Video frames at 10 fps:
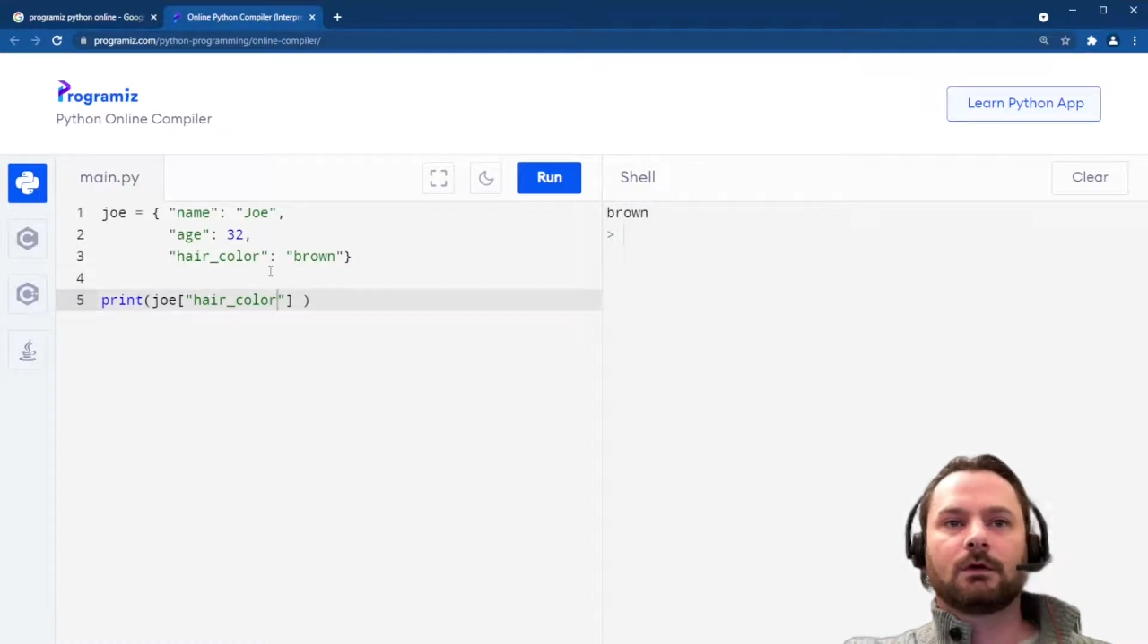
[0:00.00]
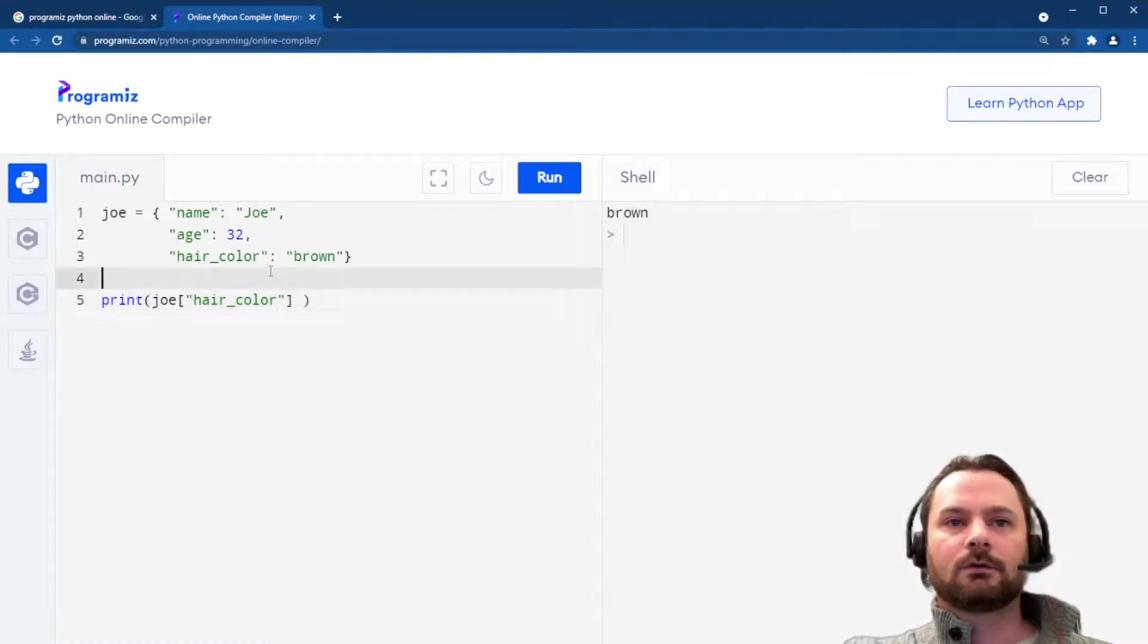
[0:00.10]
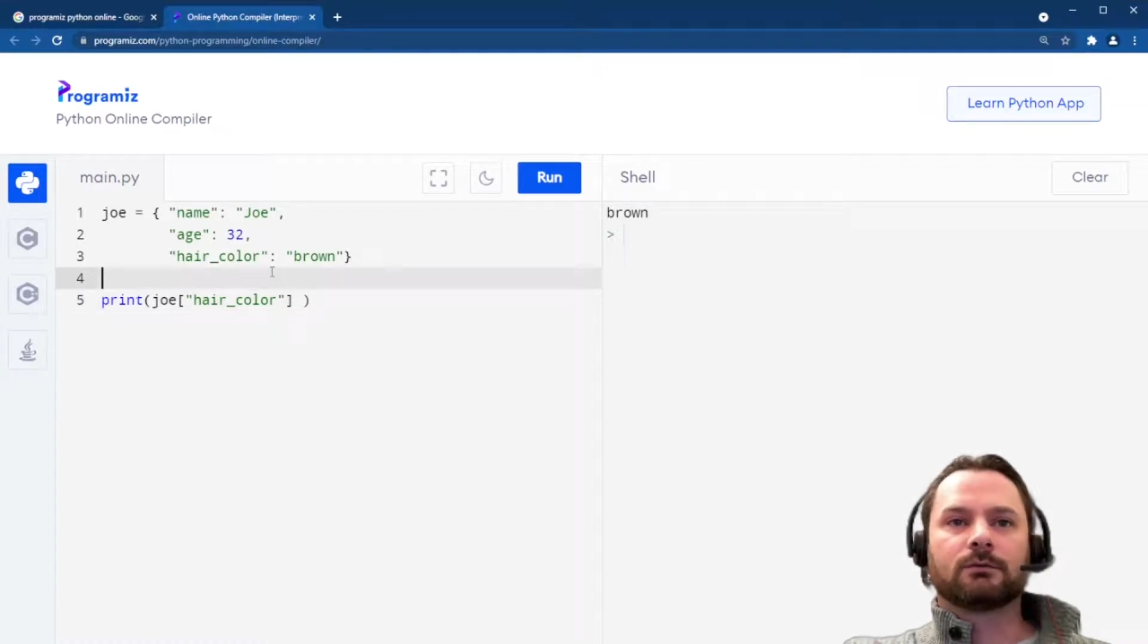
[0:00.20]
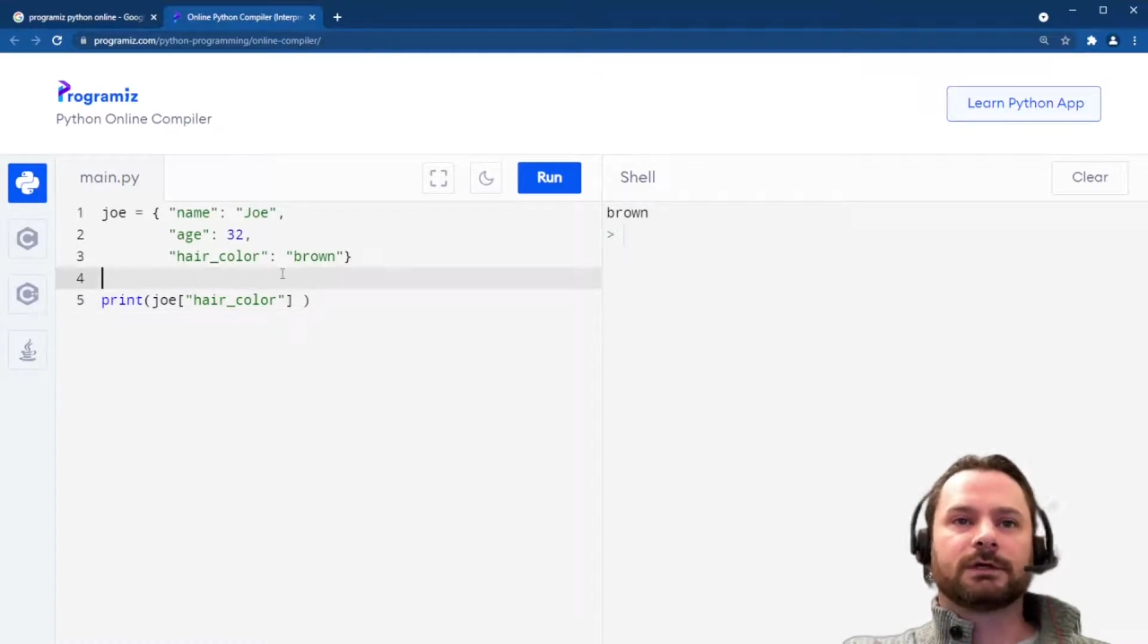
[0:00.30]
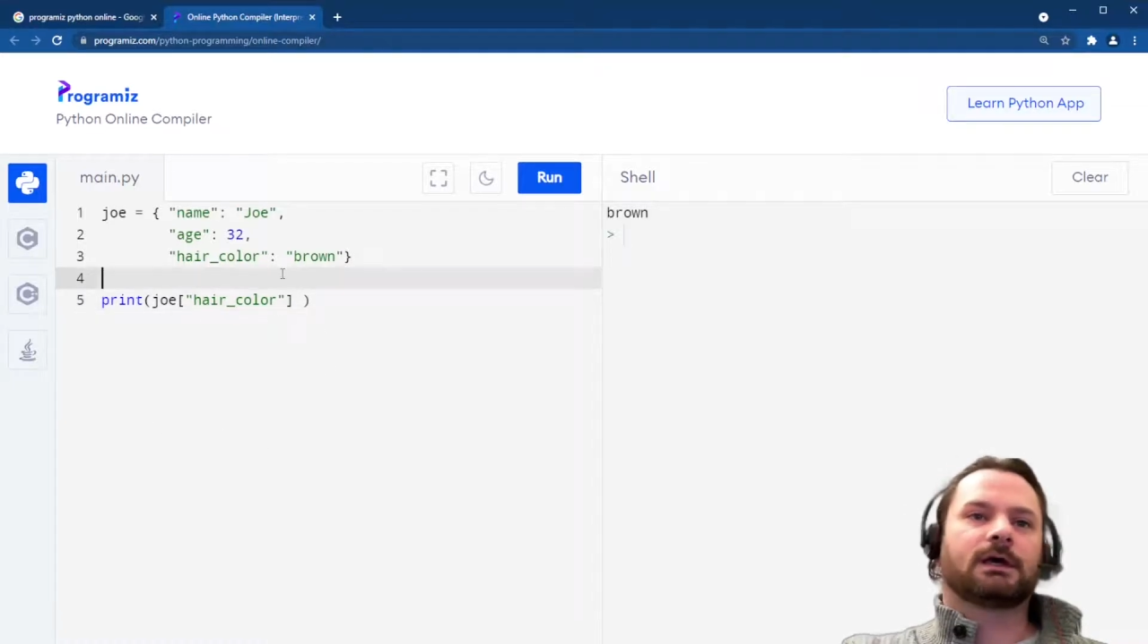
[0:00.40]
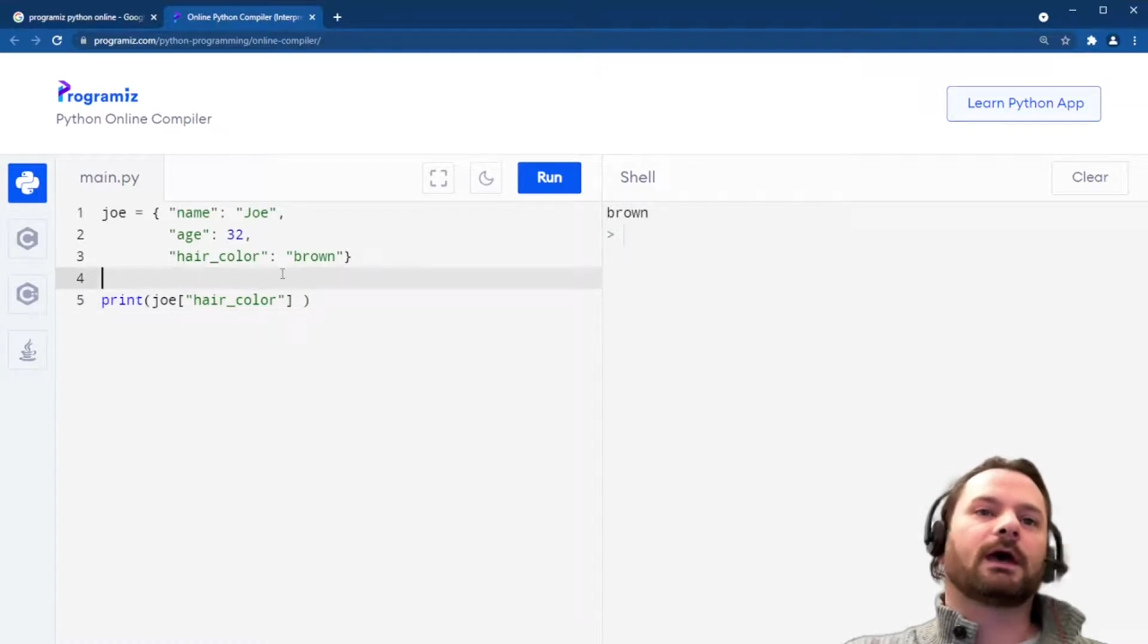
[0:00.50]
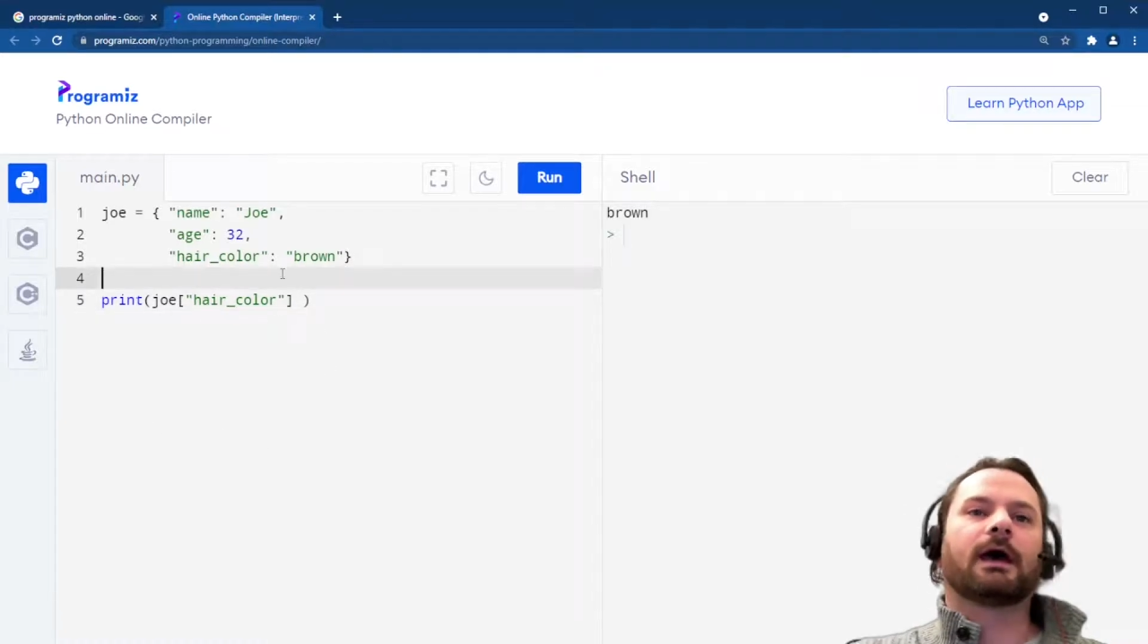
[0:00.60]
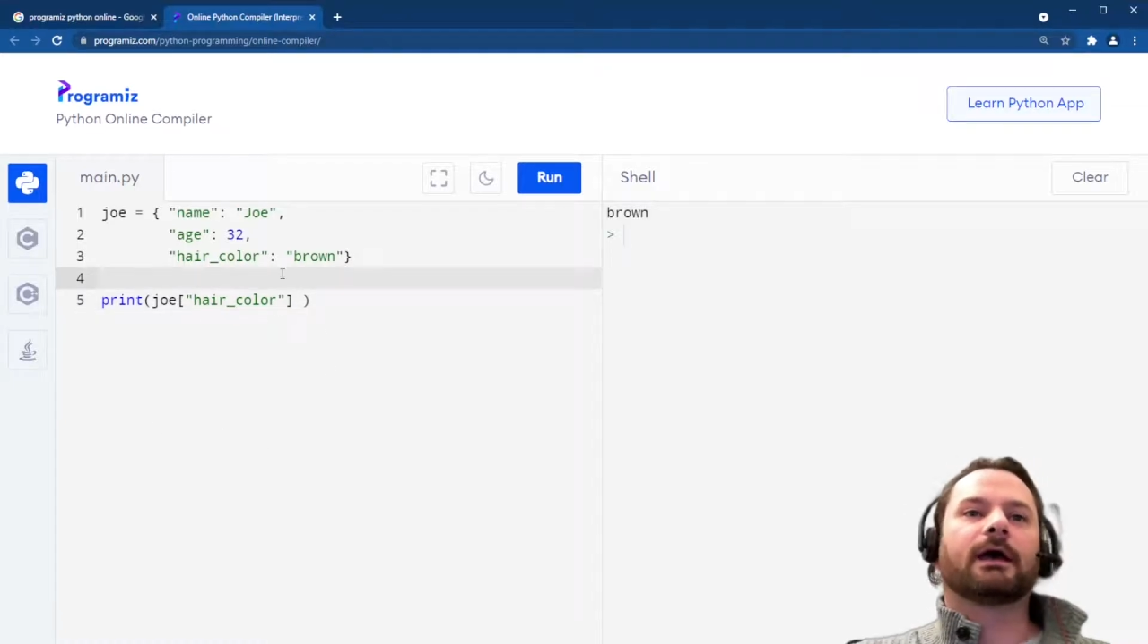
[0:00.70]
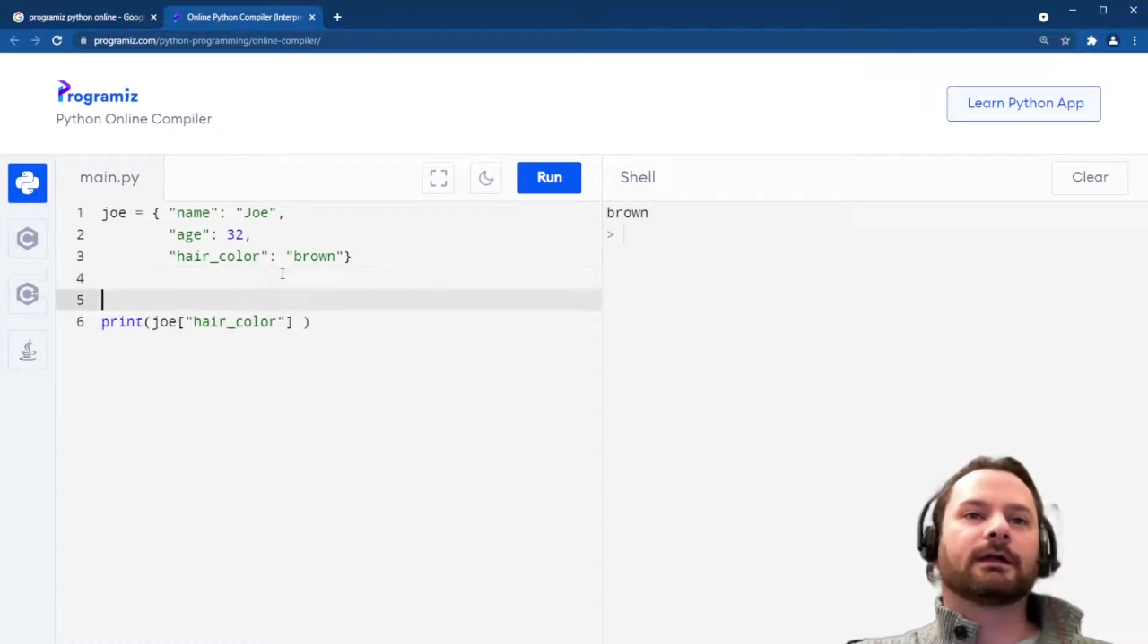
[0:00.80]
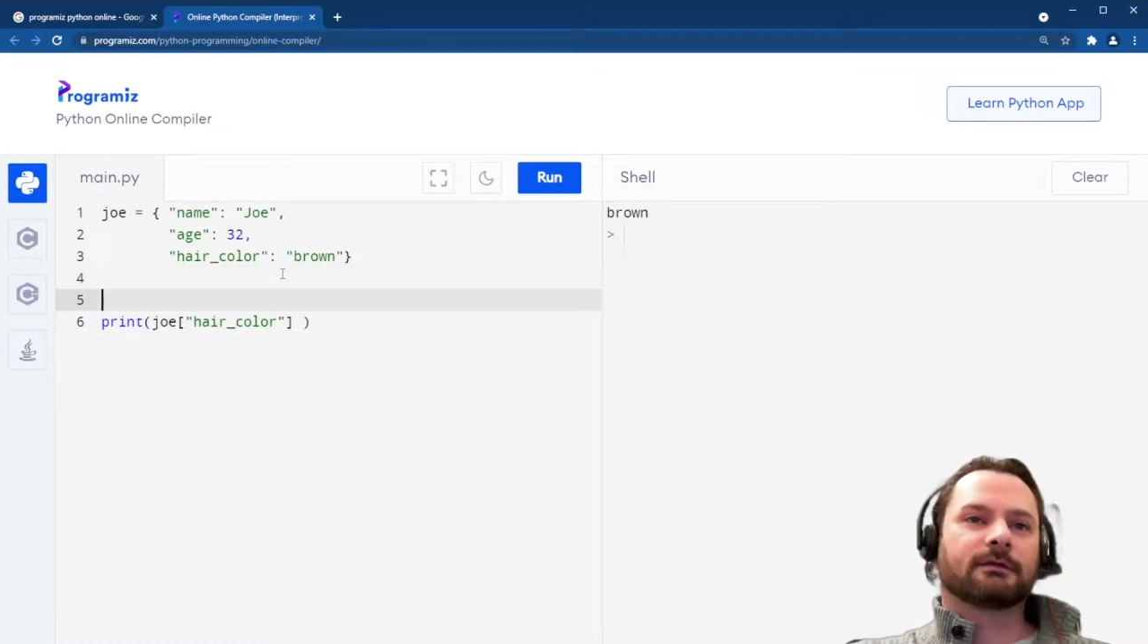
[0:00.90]
We
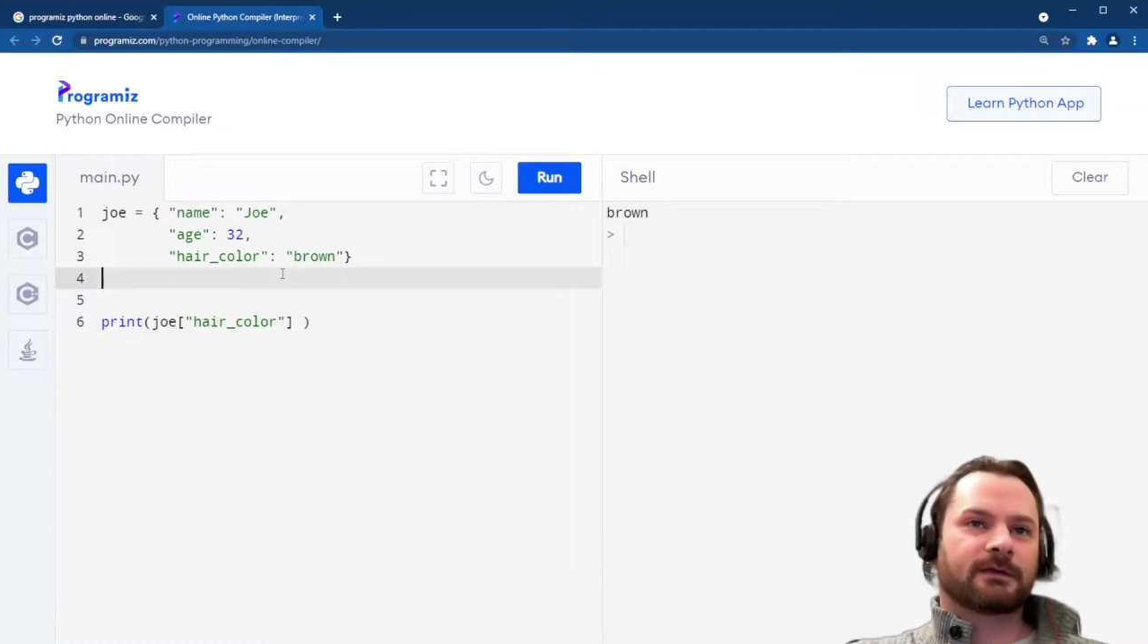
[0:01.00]
can